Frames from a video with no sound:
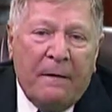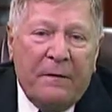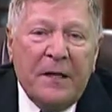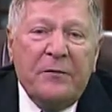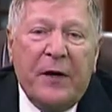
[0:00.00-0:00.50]

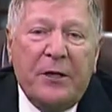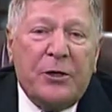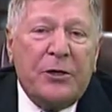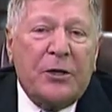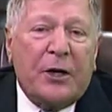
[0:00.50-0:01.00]
These
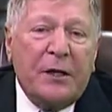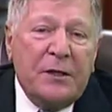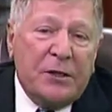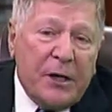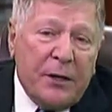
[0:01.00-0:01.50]
features are
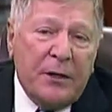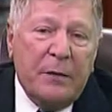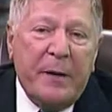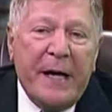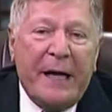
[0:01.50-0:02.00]
considered to
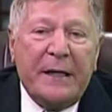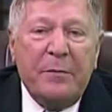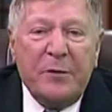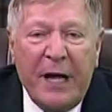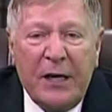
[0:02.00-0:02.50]
be
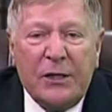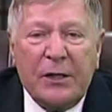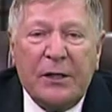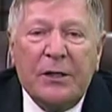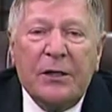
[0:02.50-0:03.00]

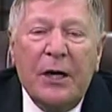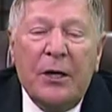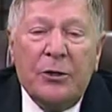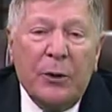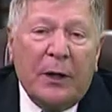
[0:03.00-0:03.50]
adaptations
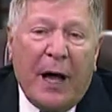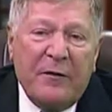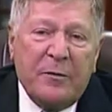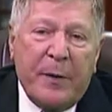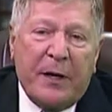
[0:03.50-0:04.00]
to a life
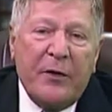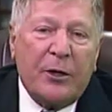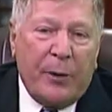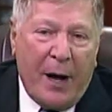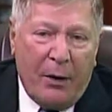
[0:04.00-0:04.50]
spent on the
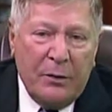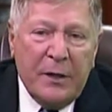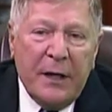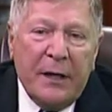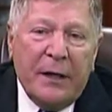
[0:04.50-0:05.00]
ground,
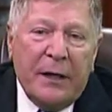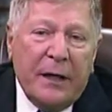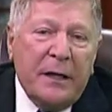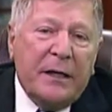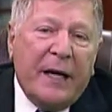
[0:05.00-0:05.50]

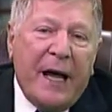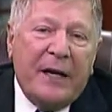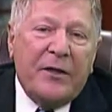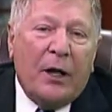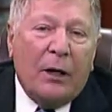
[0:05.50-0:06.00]

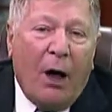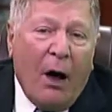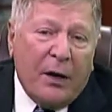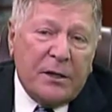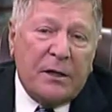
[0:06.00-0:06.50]
indicating the
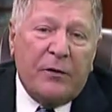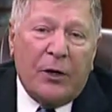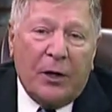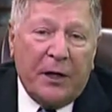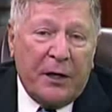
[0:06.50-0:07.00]
loss of
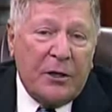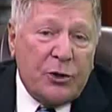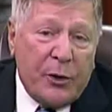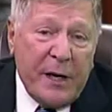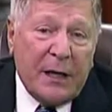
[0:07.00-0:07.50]
earlier
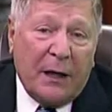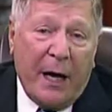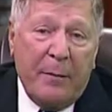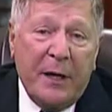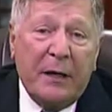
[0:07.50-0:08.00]
tree
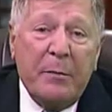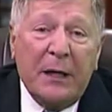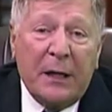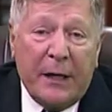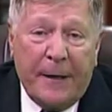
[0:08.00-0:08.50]
climbing
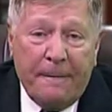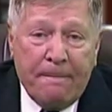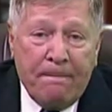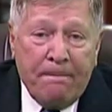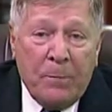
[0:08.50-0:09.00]
ability,
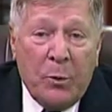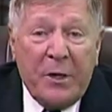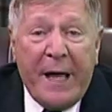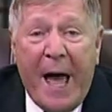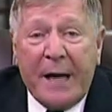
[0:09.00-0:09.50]
with
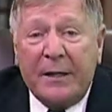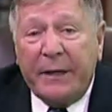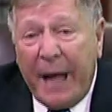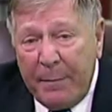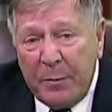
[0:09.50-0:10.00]
the added
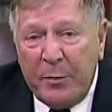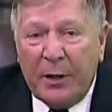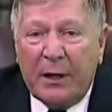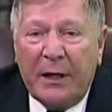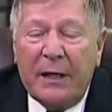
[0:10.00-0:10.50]

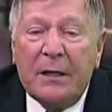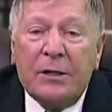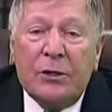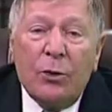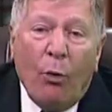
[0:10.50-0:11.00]
capability
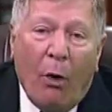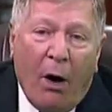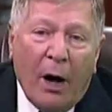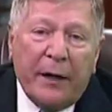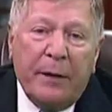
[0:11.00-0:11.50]
to
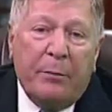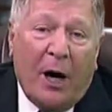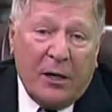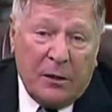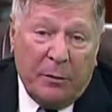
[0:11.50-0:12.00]
walk and
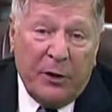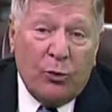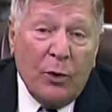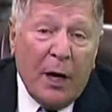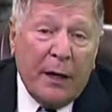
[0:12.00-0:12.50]
possibly
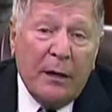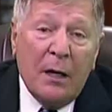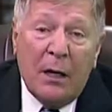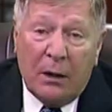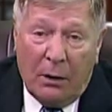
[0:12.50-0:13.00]
run
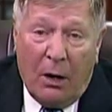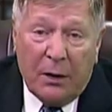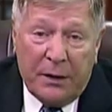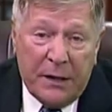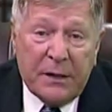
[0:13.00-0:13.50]

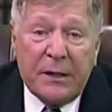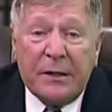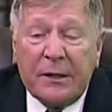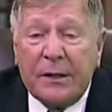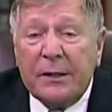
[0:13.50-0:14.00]
long
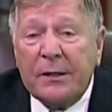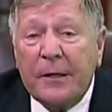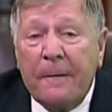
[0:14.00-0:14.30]
distances.